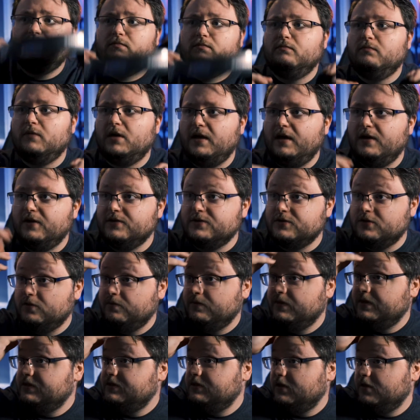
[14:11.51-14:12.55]
my hair's all
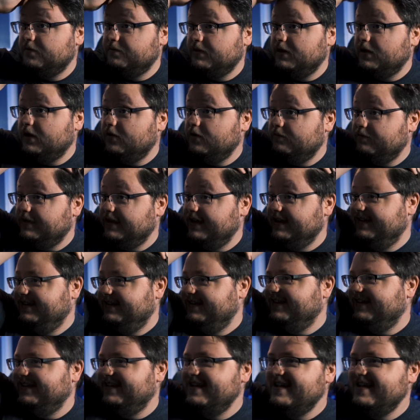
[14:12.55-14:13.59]
messed up now.
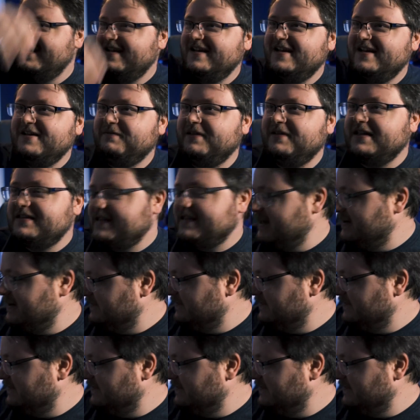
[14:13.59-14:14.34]
That's kind